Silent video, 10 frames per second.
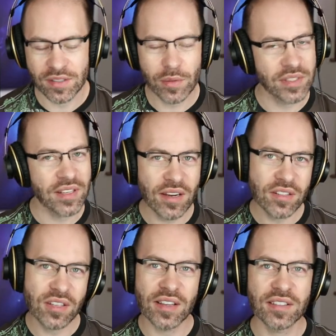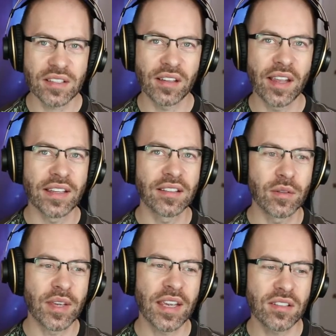So it's not just like,
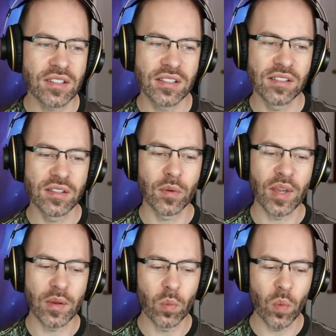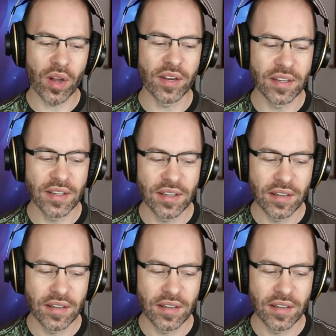you can't just do a one-size